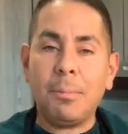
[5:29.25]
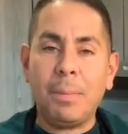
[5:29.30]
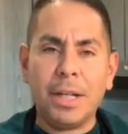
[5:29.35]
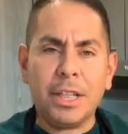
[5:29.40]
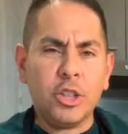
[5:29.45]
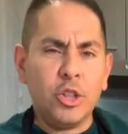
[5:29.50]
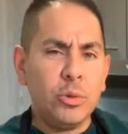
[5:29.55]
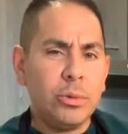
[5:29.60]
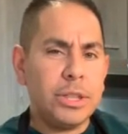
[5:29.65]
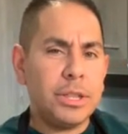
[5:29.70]
I
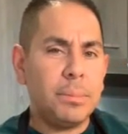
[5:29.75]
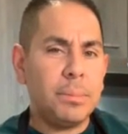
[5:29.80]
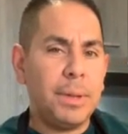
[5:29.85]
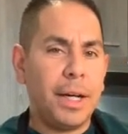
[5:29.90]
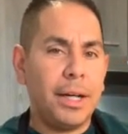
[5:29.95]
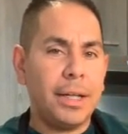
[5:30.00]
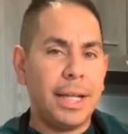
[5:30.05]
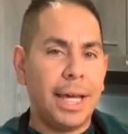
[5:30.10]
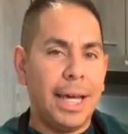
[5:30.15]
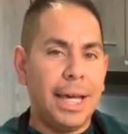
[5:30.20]
used
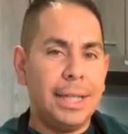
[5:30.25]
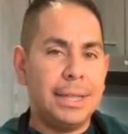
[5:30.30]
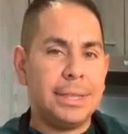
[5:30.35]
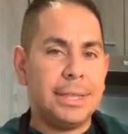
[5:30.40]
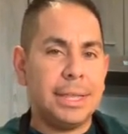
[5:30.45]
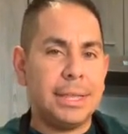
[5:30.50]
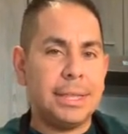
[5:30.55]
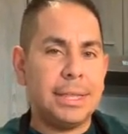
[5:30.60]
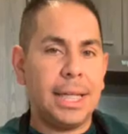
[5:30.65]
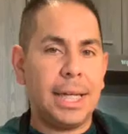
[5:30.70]
about 8
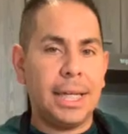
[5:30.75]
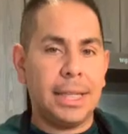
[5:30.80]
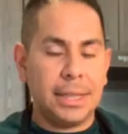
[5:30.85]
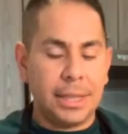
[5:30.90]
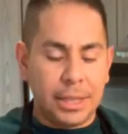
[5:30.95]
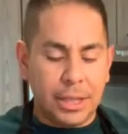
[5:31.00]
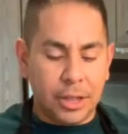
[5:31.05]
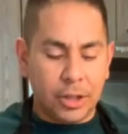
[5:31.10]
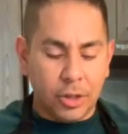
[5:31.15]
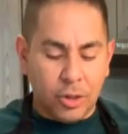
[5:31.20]
to 10
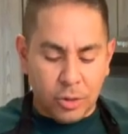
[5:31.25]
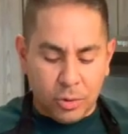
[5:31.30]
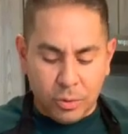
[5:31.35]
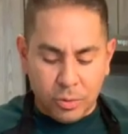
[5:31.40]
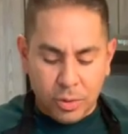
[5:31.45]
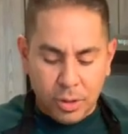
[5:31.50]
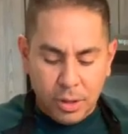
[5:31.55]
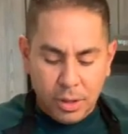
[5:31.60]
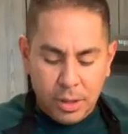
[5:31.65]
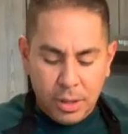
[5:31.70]

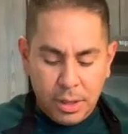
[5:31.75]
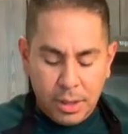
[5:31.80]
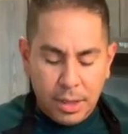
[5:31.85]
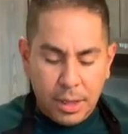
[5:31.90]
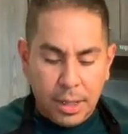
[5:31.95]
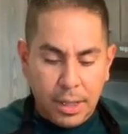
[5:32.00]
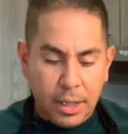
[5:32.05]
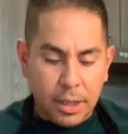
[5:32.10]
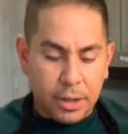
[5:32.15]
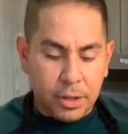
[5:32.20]
little
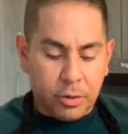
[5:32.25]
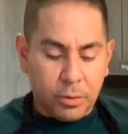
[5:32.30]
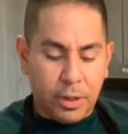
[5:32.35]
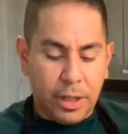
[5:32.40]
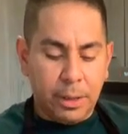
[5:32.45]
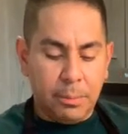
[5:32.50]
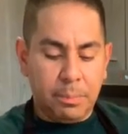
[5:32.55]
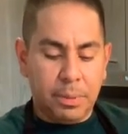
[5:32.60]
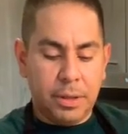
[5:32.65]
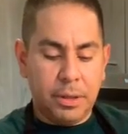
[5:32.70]

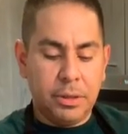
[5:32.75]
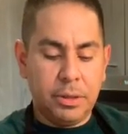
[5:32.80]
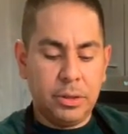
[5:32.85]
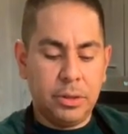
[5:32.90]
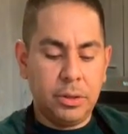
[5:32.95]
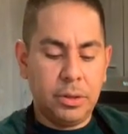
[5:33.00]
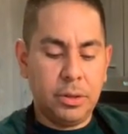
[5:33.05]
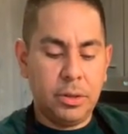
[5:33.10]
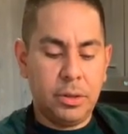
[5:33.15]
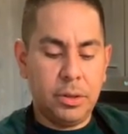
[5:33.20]
grape
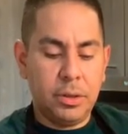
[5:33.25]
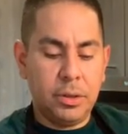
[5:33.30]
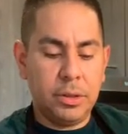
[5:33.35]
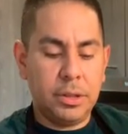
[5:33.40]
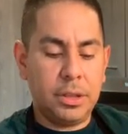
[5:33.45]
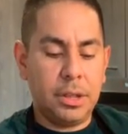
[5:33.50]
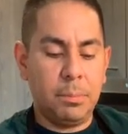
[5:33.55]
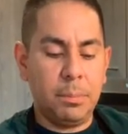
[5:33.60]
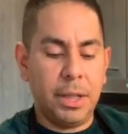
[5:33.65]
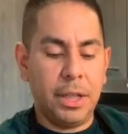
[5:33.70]

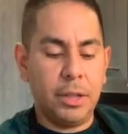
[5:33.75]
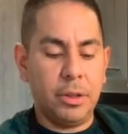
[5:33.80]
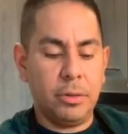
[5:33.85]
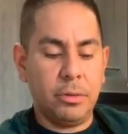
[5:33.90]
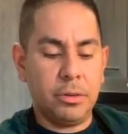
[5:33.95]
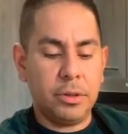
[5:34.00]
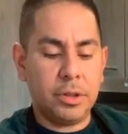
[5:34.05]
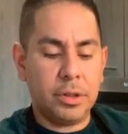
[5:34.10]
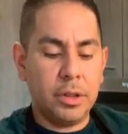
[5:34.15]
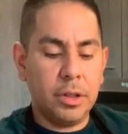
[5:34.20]

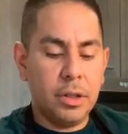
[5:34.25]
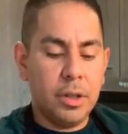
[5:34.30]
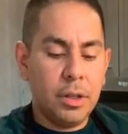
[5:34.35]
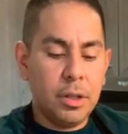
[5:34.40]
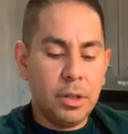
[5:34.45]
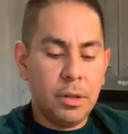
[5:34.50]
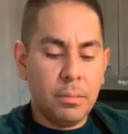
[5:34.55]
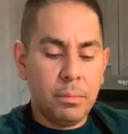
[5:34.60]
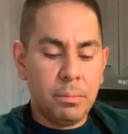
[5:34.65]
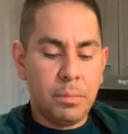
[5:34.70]
tomatoes.
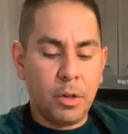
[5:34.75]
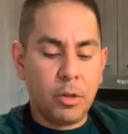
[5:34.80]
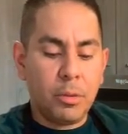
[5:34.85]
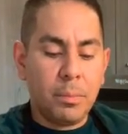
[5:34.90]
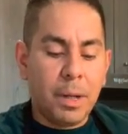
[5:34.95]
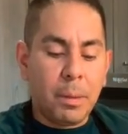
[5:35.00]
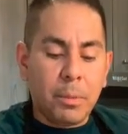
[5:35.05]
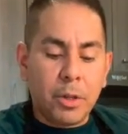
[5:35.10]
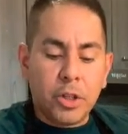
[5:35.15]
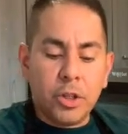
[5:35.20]
But
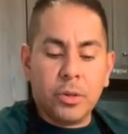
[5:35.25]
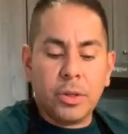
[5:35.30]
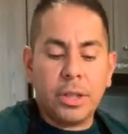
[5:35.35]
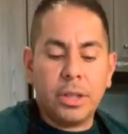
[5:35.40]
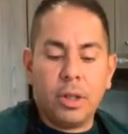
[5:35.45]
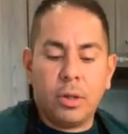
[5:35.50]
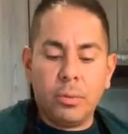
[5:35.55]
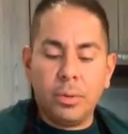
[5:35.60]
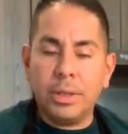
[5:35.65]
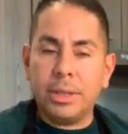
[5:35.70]
remember, you can
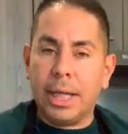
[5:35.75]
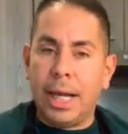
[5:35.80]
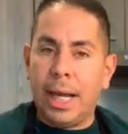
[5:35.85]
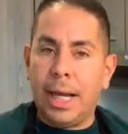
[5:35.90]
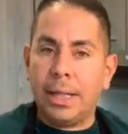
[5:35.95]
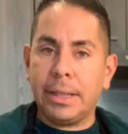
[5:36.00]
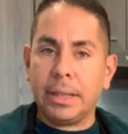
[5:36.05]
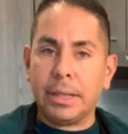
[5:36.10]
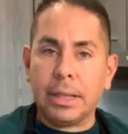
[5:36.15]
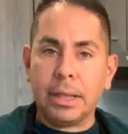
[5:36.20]
always
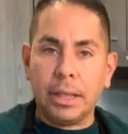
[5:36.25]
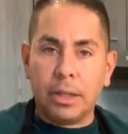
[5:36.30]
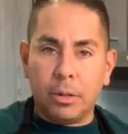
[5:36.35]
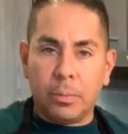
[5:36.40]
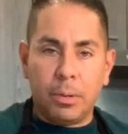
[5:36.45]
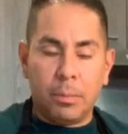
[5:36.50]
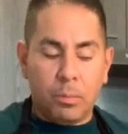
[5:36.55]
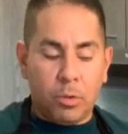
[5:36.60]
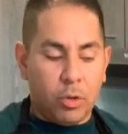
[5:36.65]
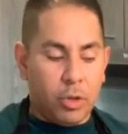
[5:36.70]
add a little
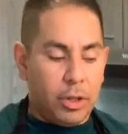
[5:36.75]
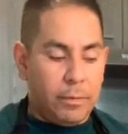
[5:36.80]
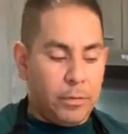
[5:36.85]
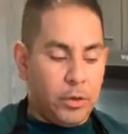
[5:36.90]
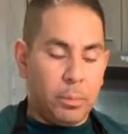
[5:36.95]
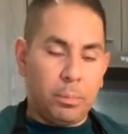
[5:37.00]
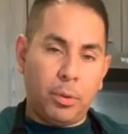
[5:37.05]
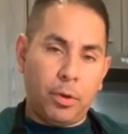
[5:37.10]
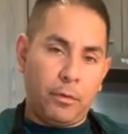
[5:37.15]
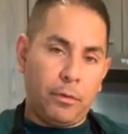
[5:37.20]
bit more if you
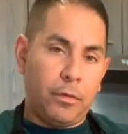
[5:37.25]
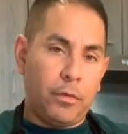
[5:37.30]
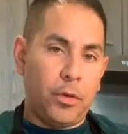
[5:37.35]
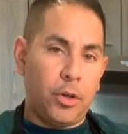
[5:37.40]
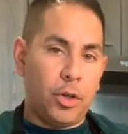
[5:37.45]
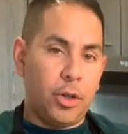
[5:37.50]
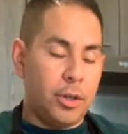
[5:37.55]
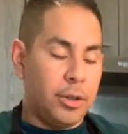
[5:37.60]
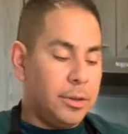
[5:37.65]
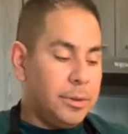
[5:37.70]

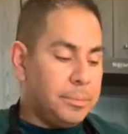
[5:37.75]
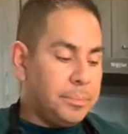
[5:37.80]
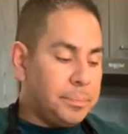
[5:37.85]
prefer.